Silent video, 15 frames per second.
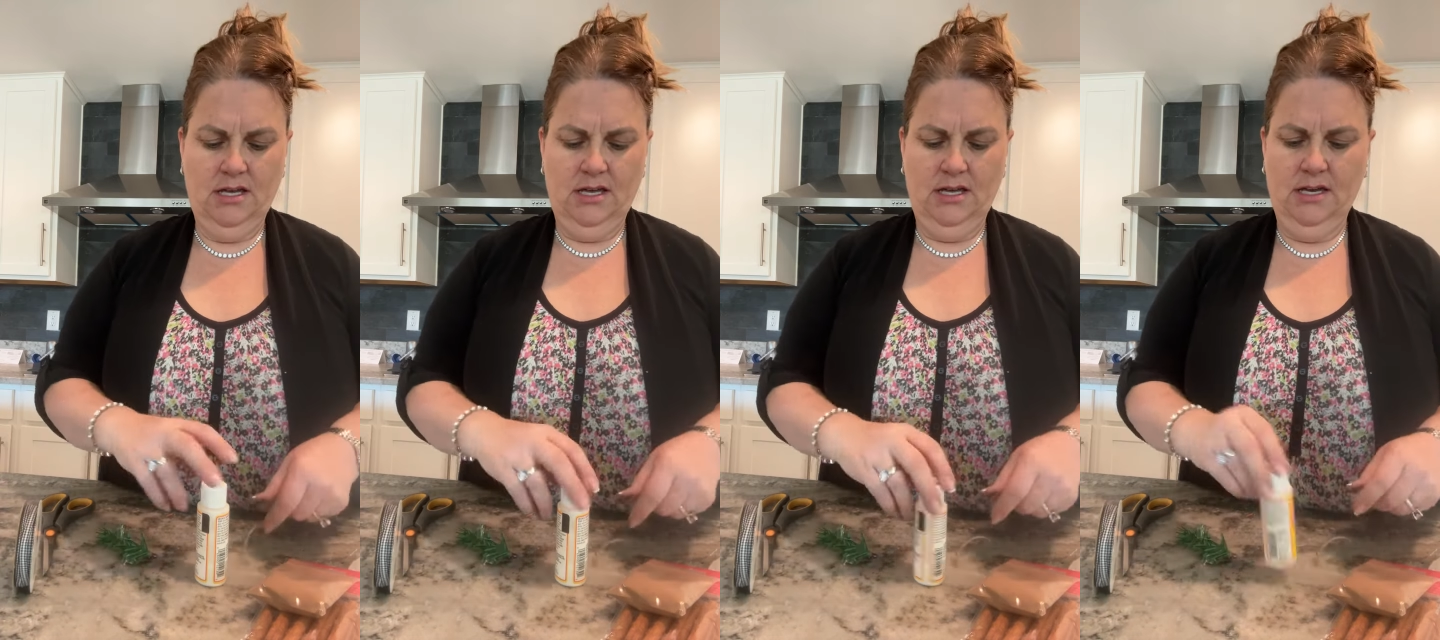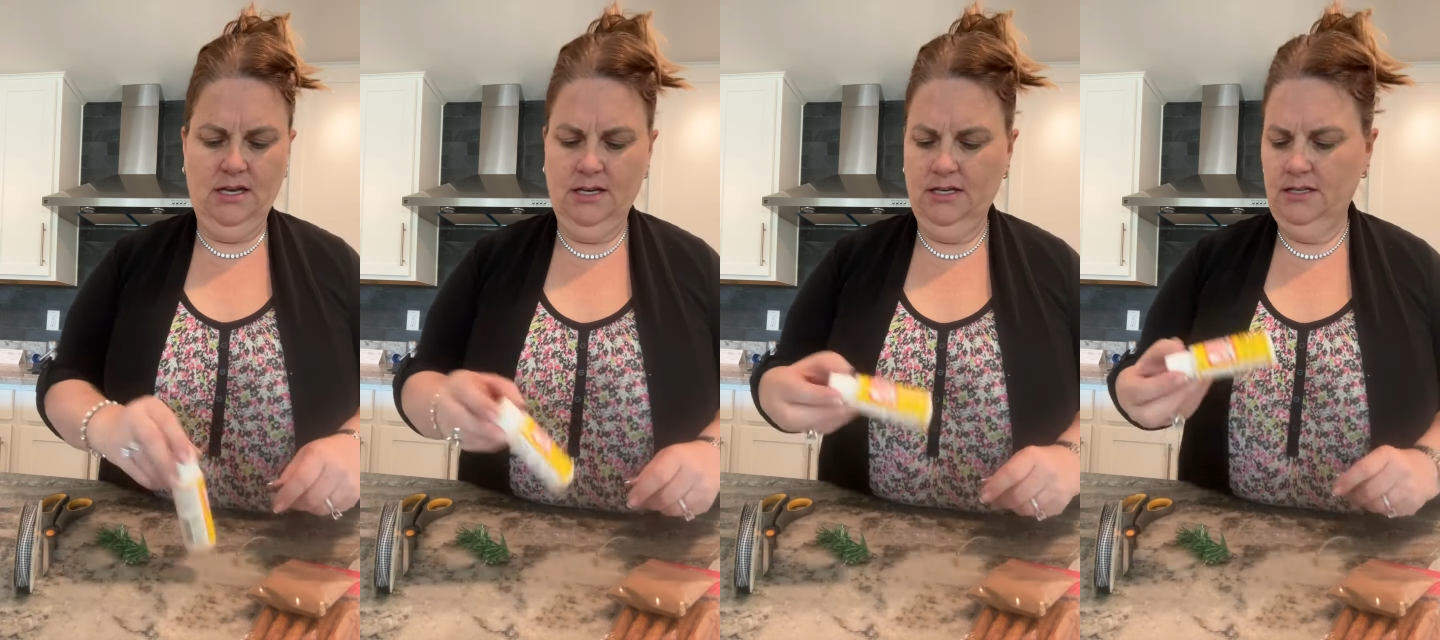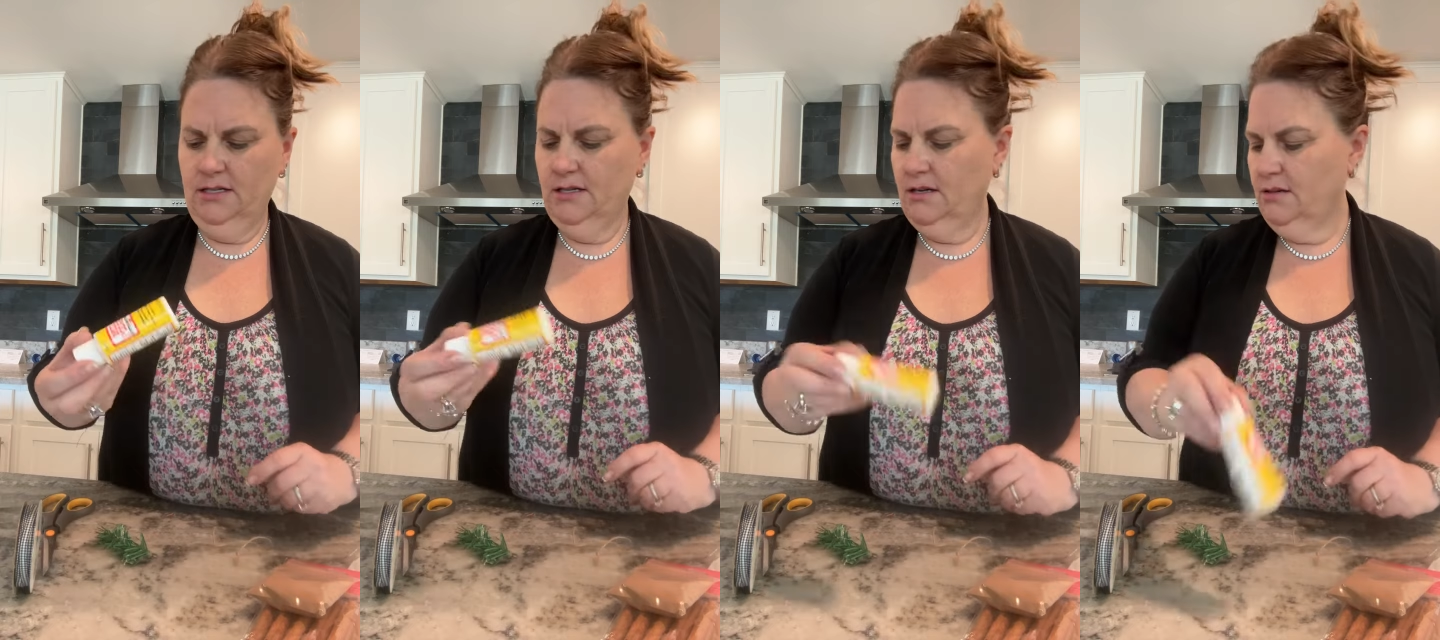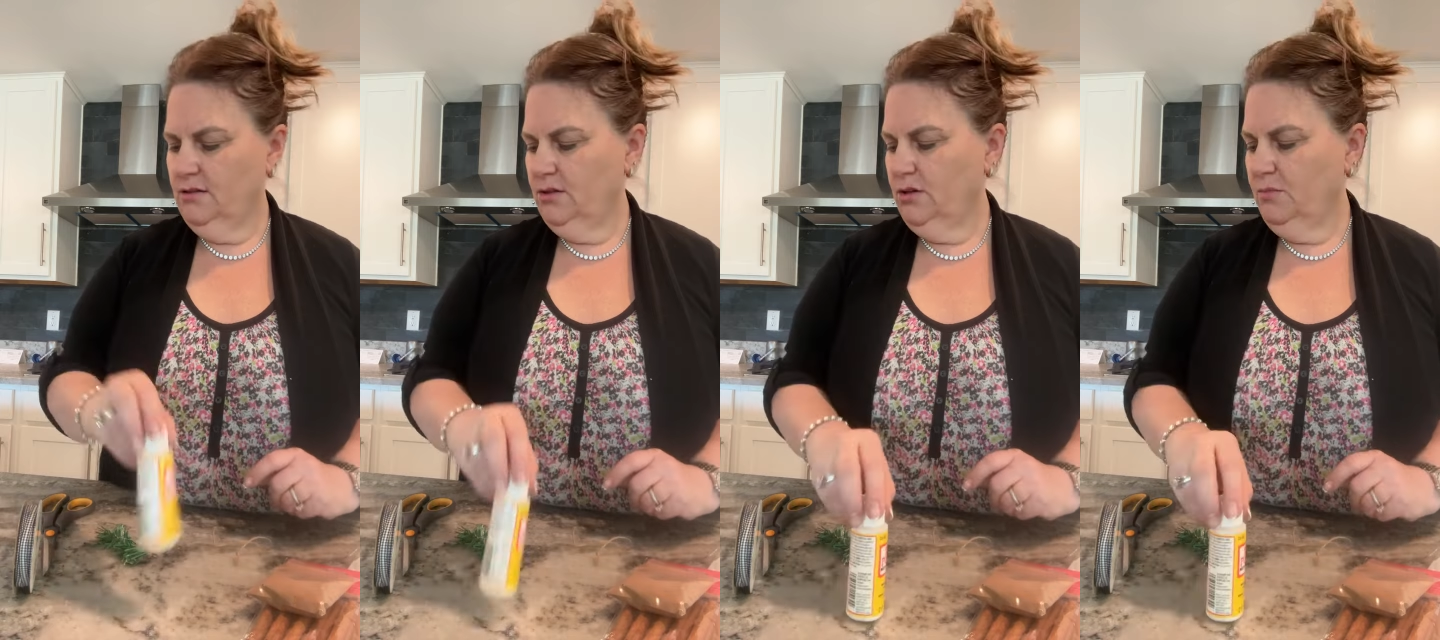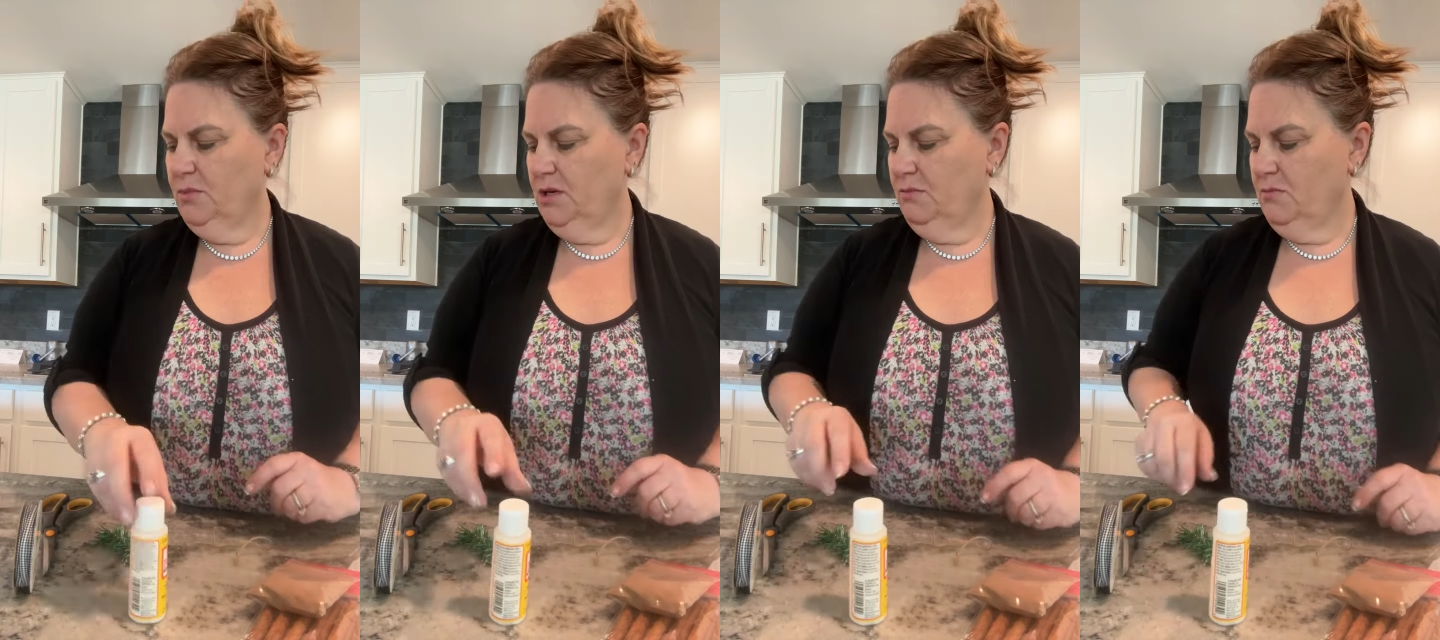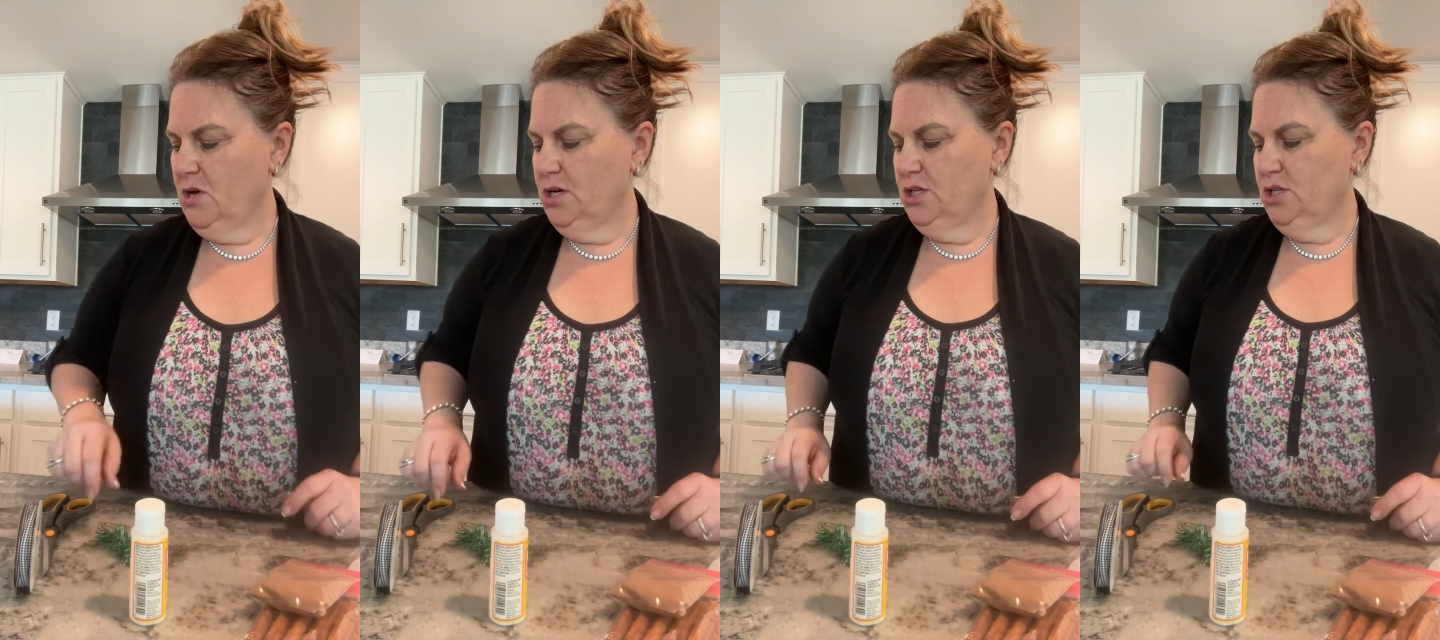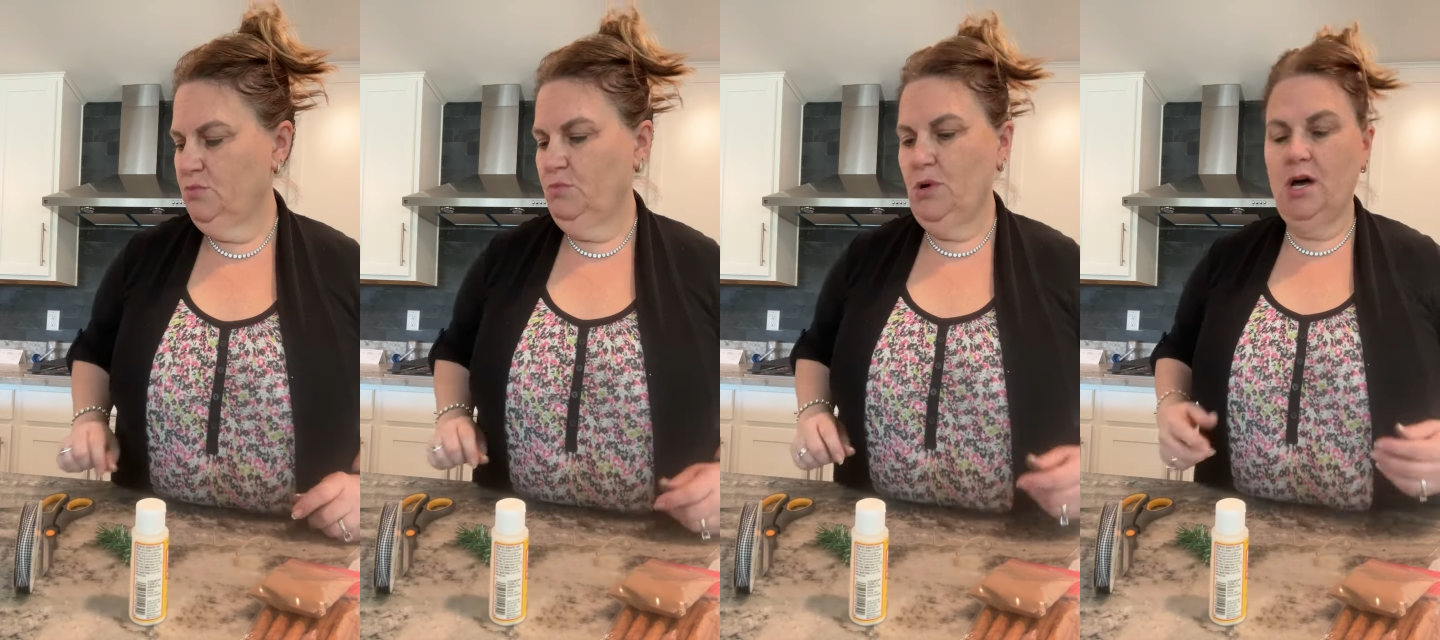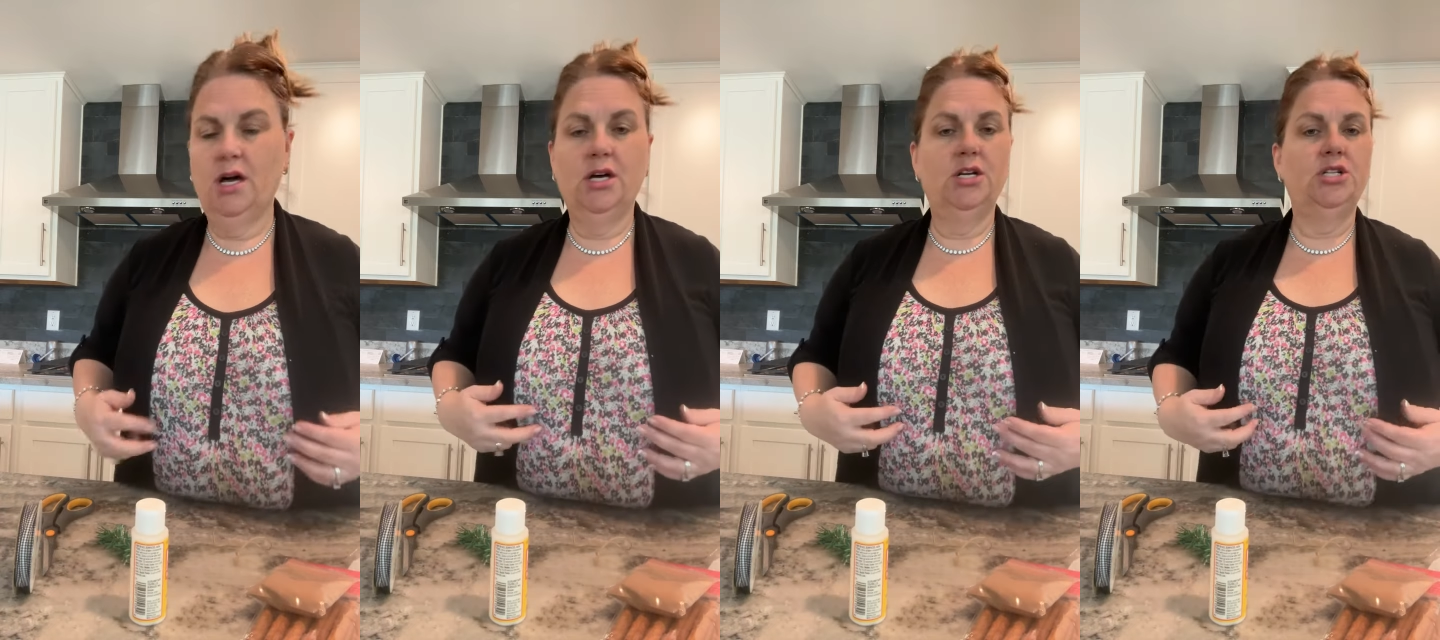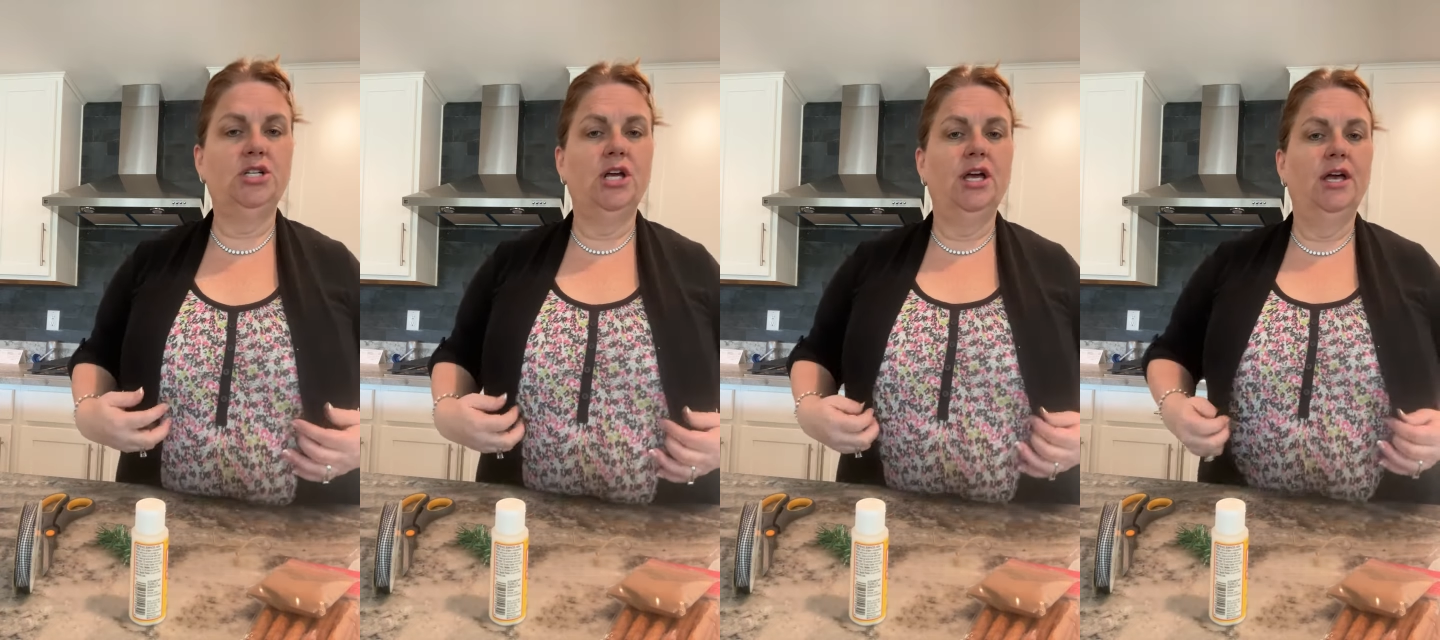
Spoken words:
and a little bit of Mod Podge,